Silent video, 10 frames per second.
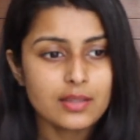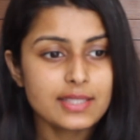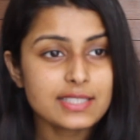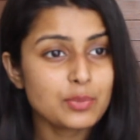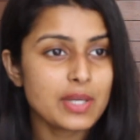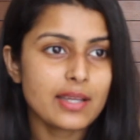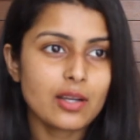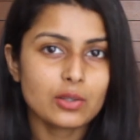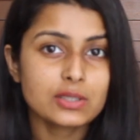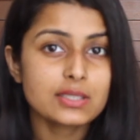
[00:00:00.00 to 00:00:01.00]
This is when
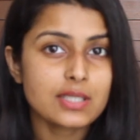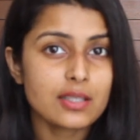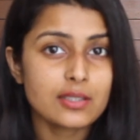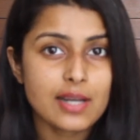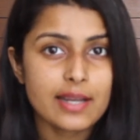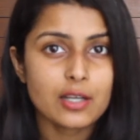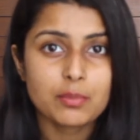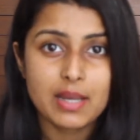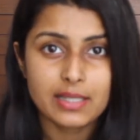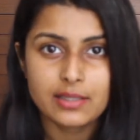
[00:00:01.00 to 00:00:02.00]
I also started trying
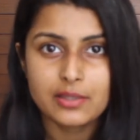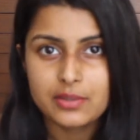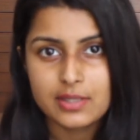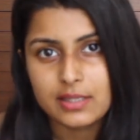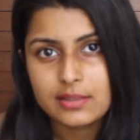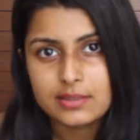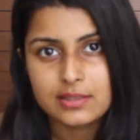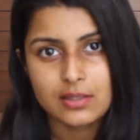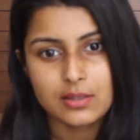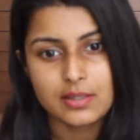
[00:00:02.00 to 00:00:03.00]
out many new things
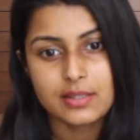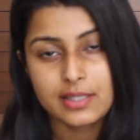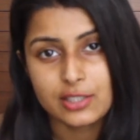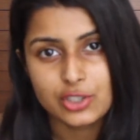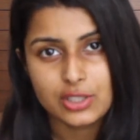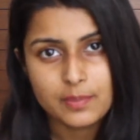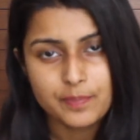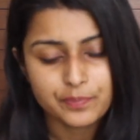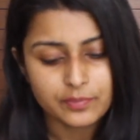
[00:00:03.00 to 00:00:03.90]
in the kitchen.